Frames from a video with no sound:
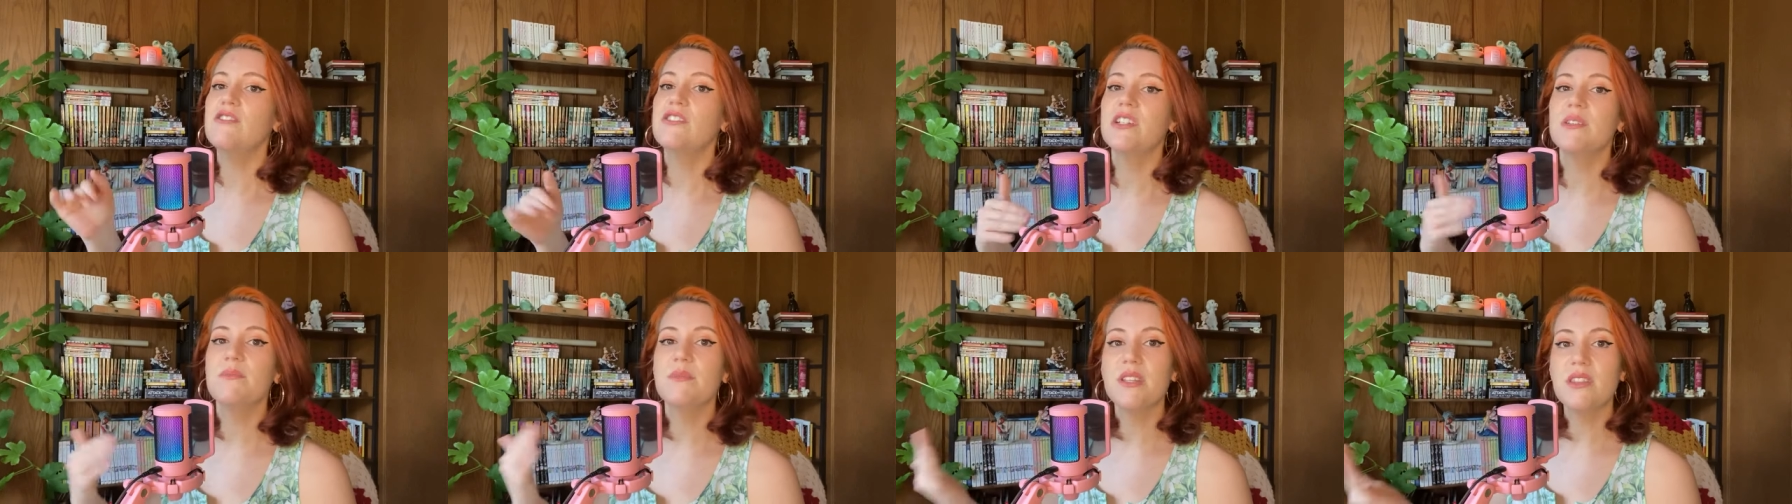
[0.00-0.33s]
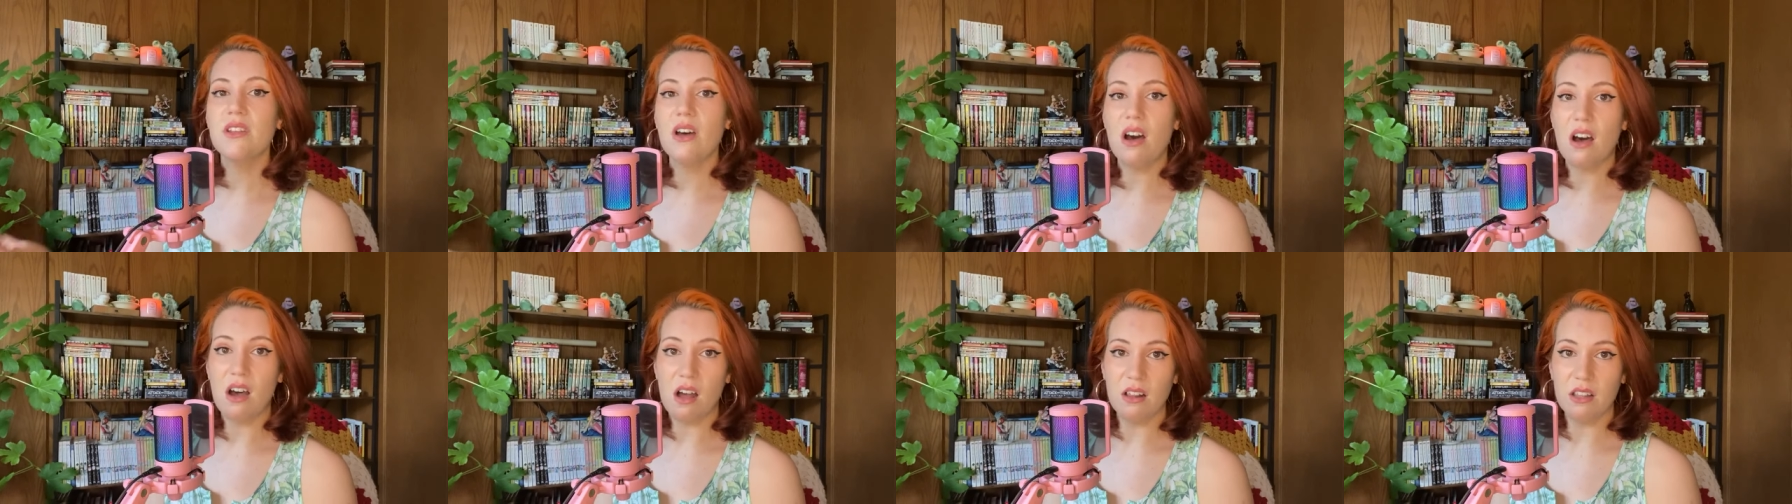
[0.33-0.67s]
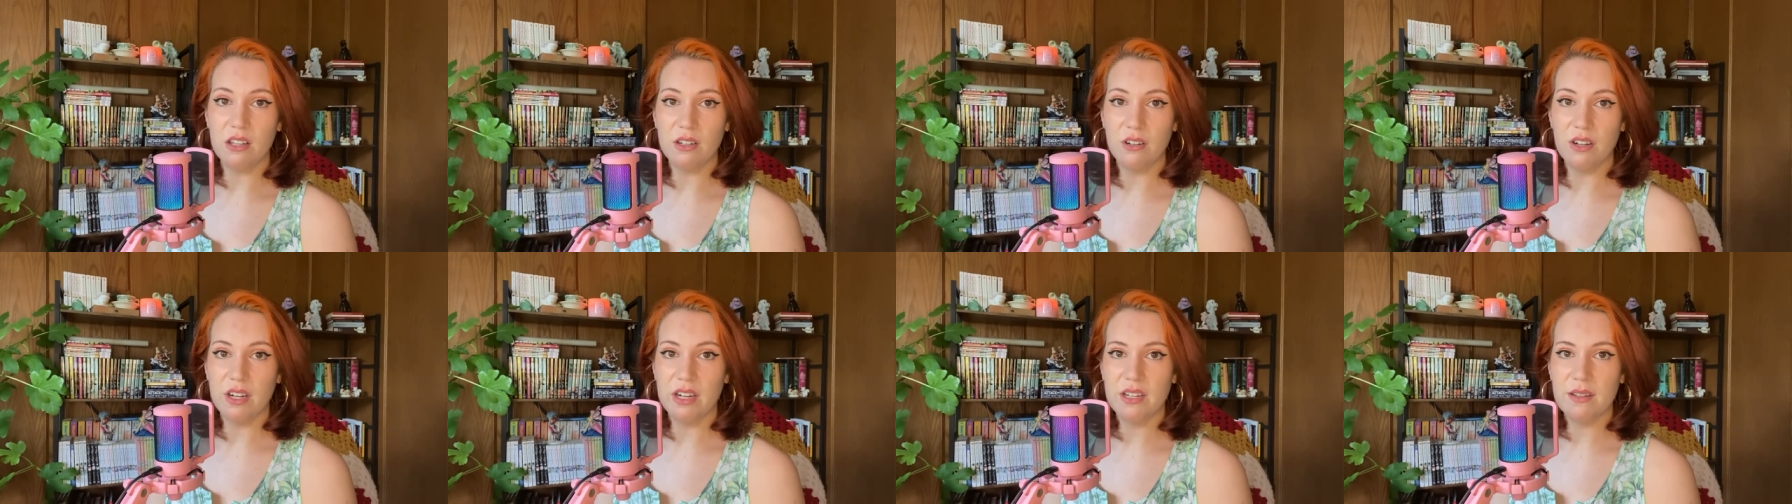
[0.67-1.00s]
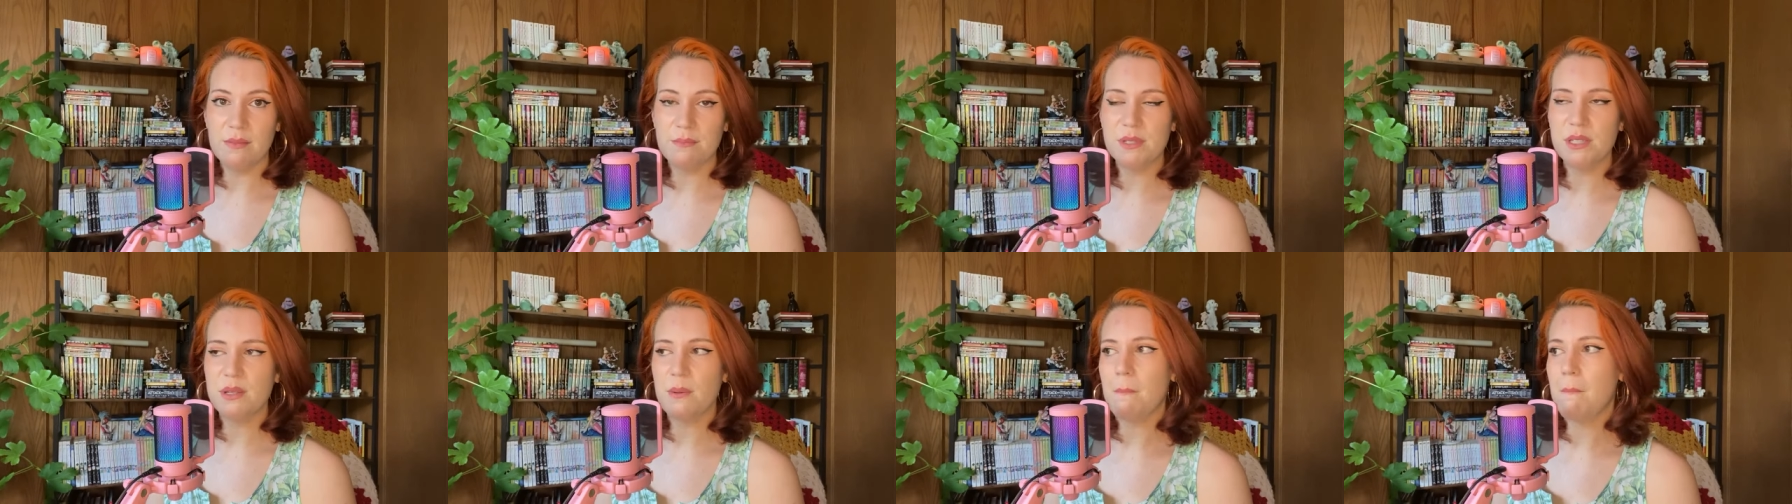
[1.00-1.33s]
Jem and the
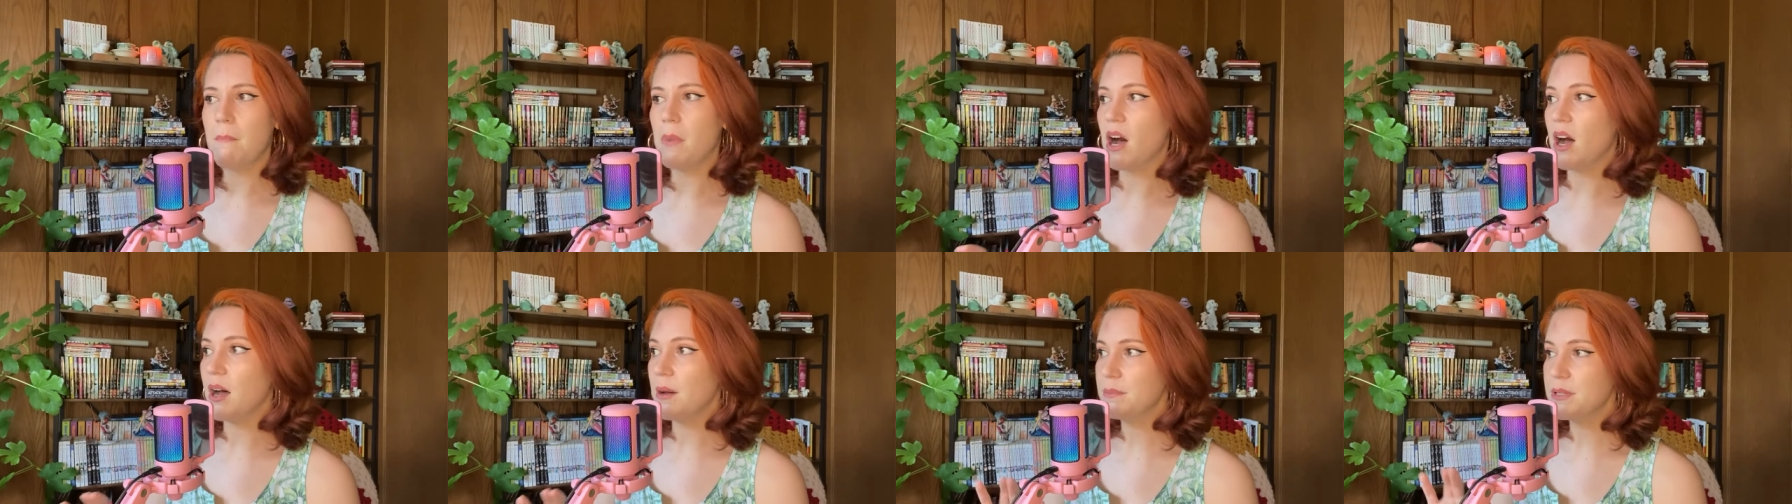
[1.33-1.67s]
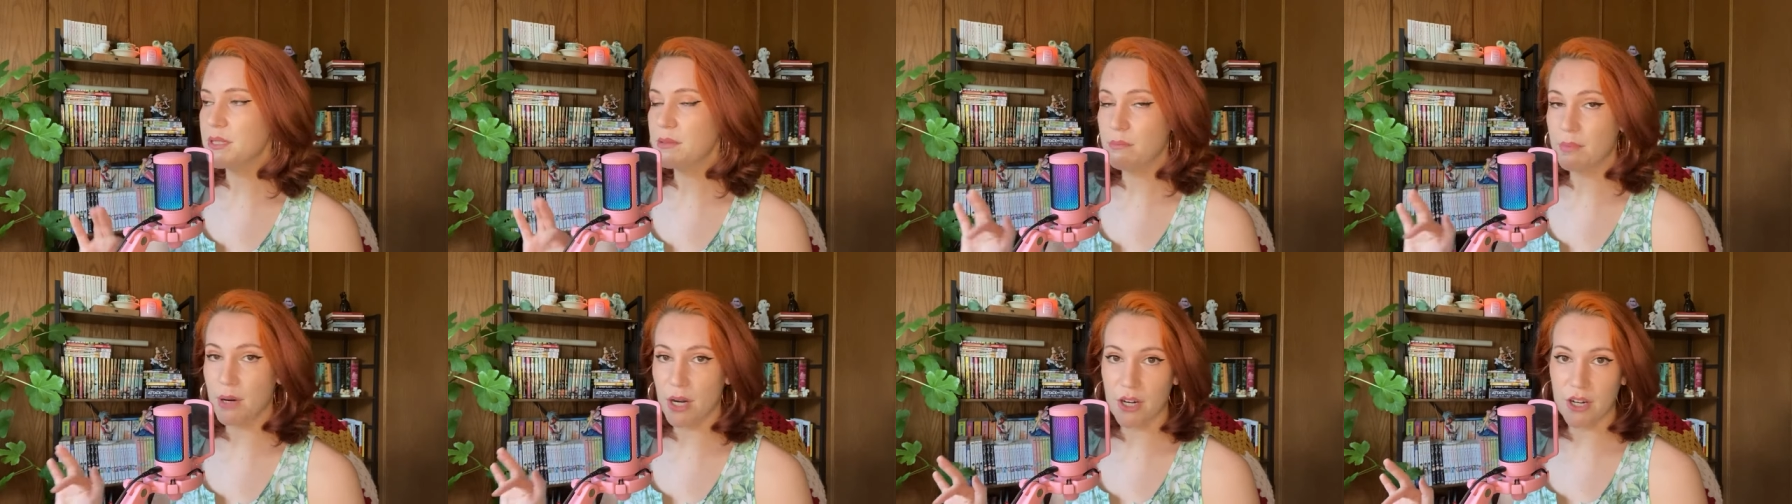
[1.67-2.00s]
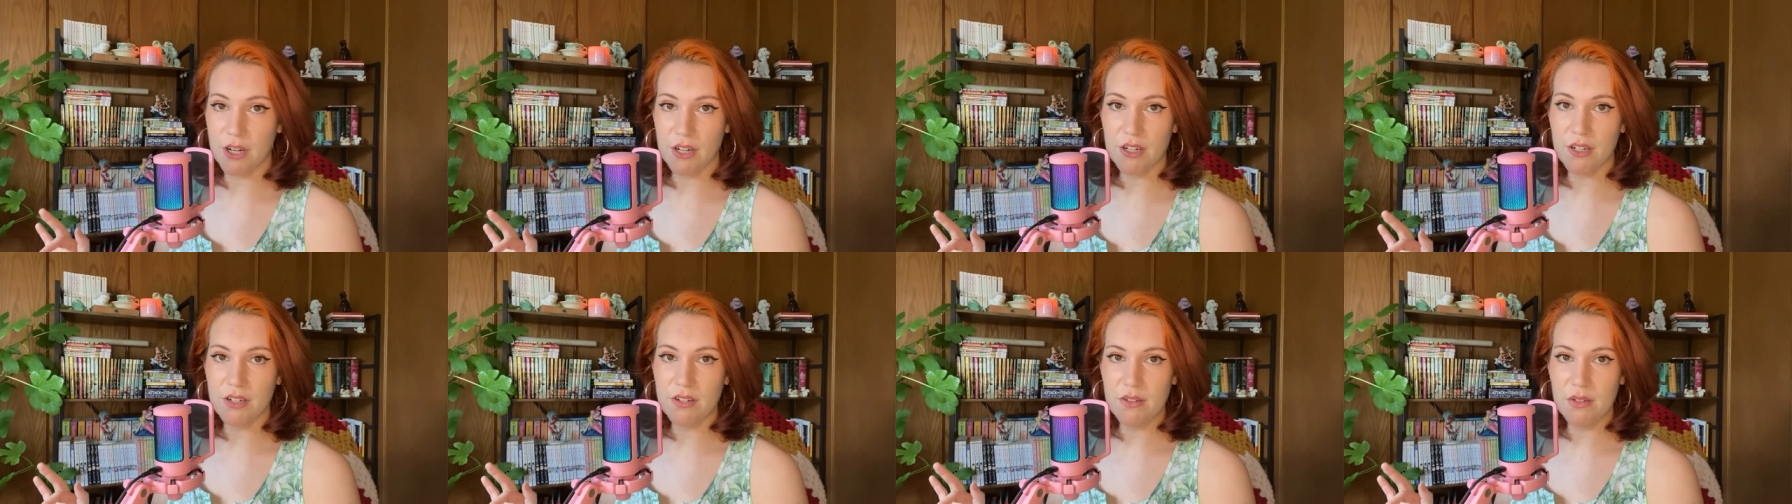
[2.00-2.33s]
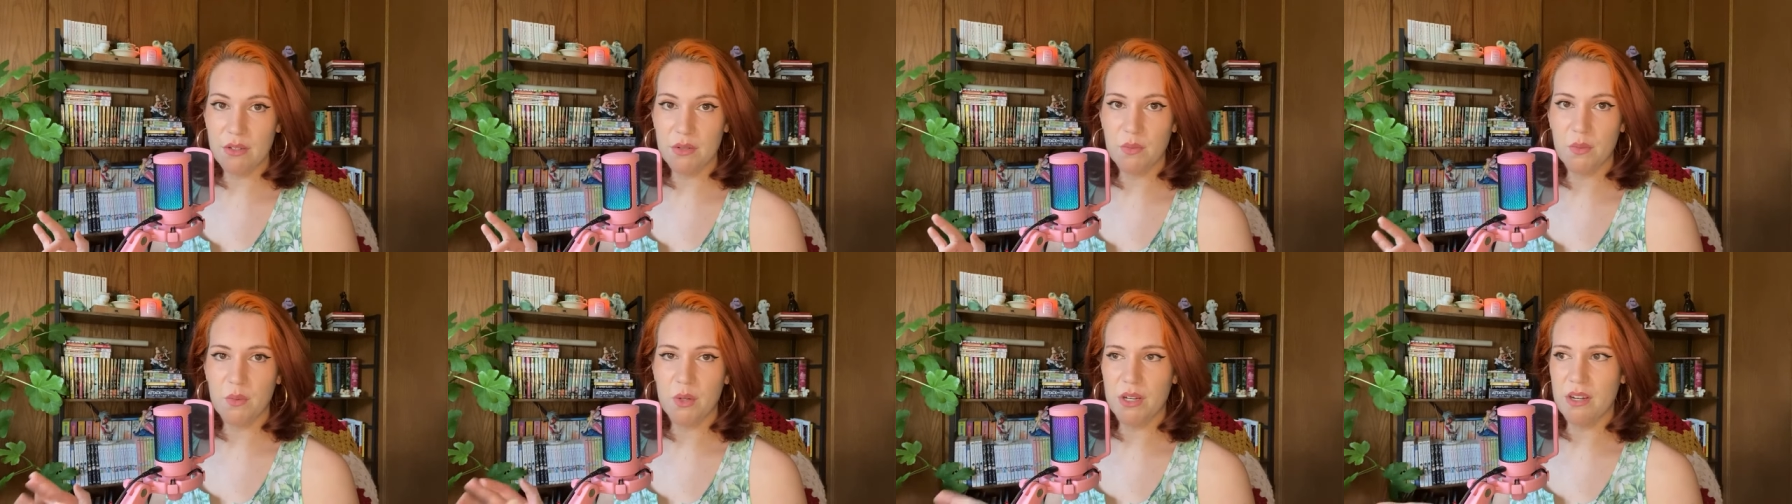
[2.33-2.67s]
Holograms, Bob's
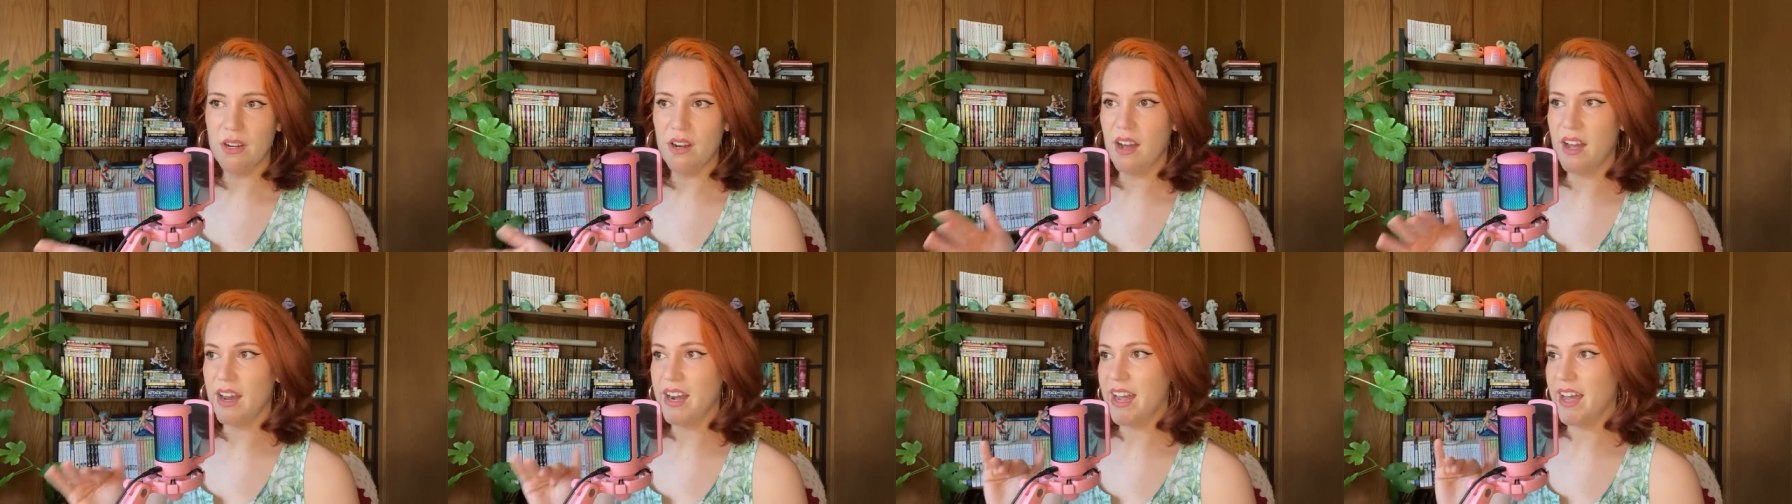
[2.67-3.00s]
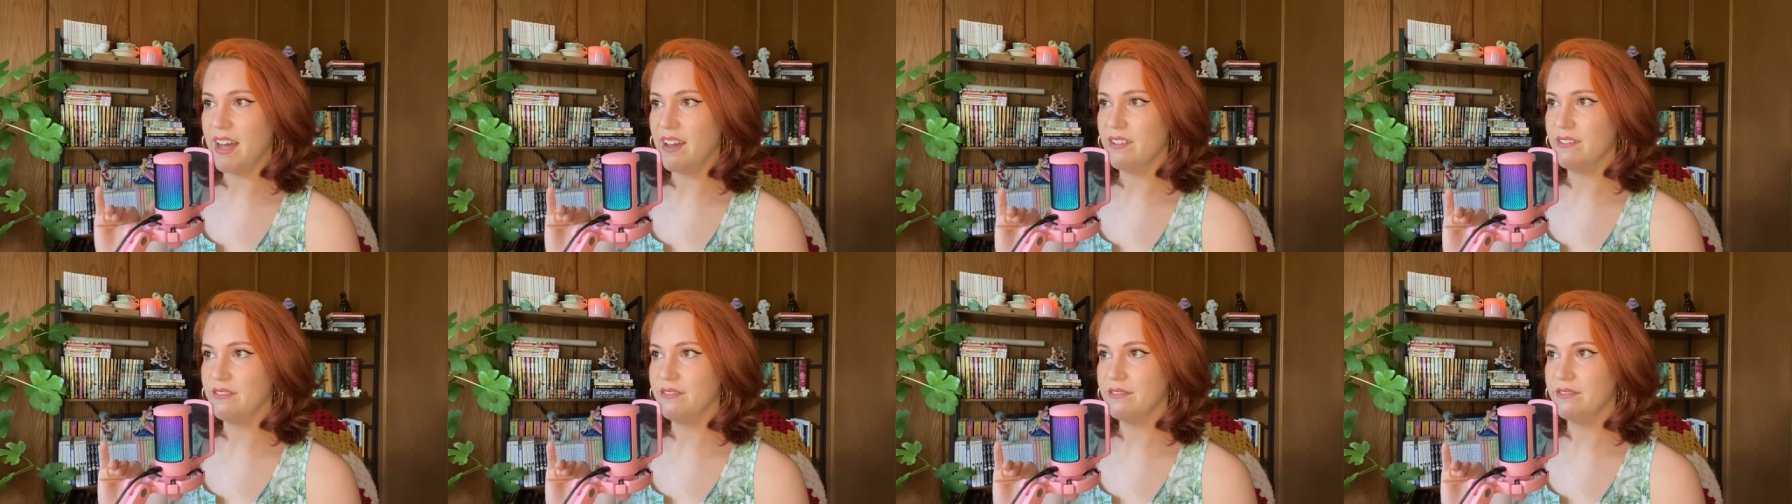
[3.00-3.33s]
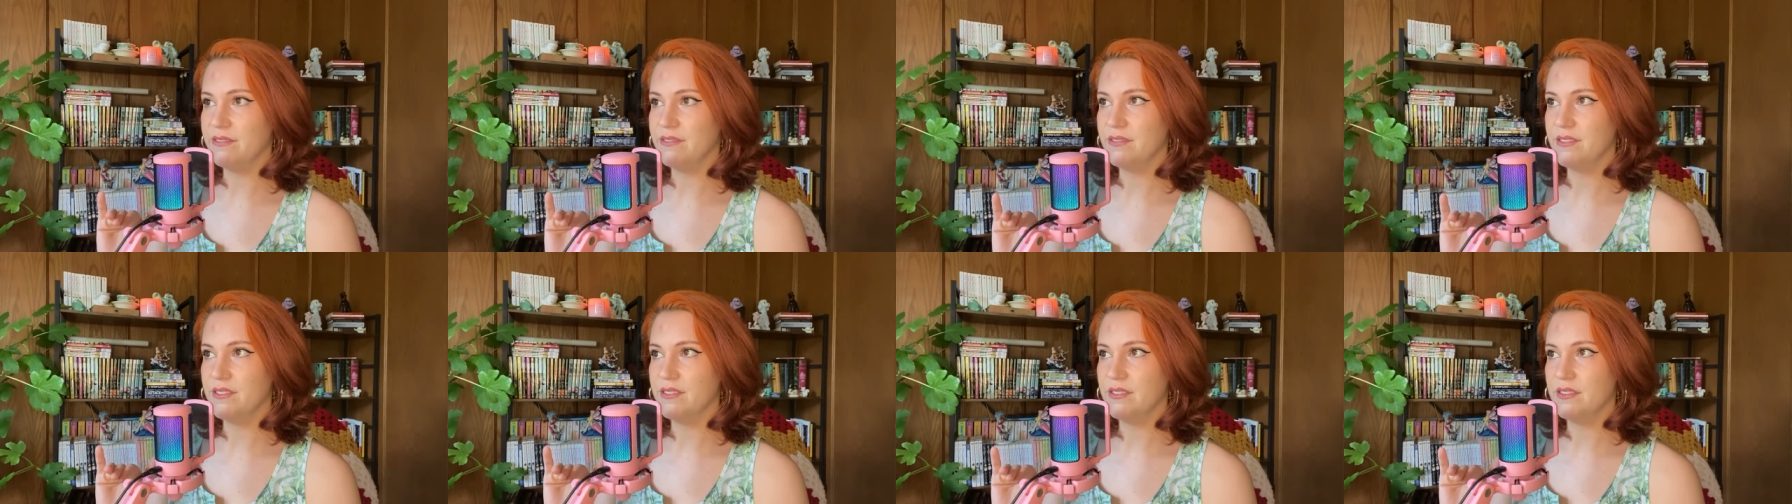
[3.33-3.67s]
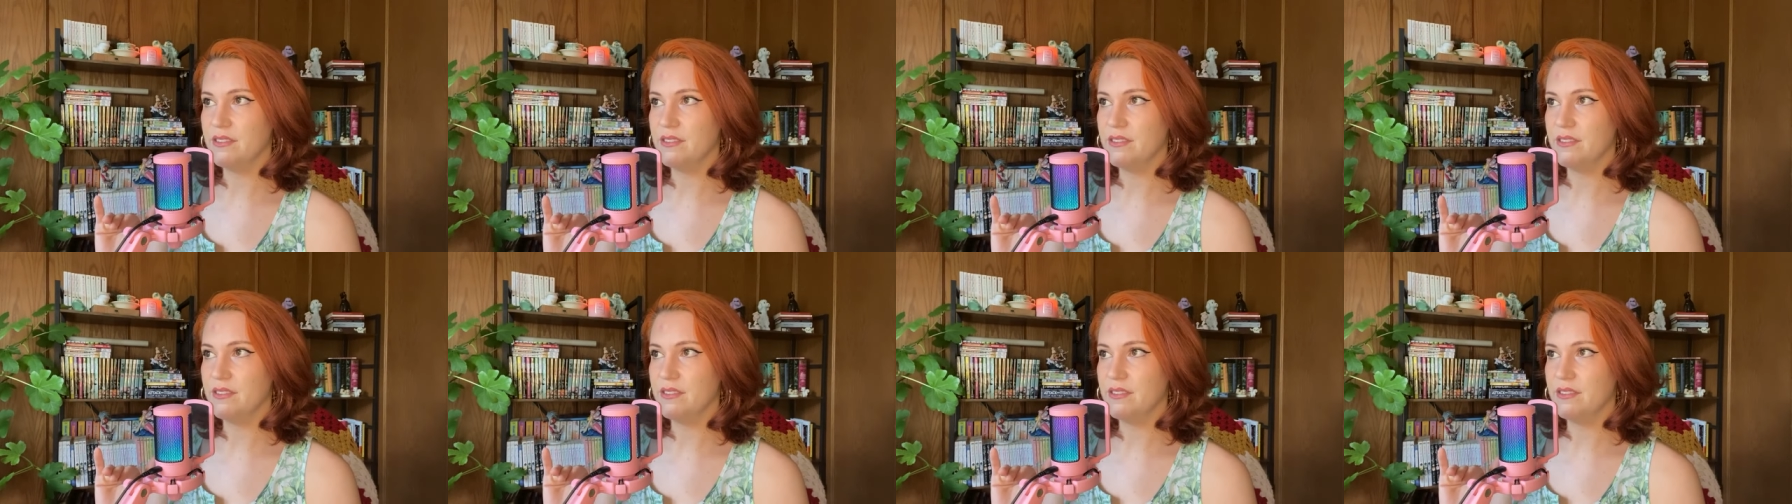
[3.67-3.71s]
Burgers would not have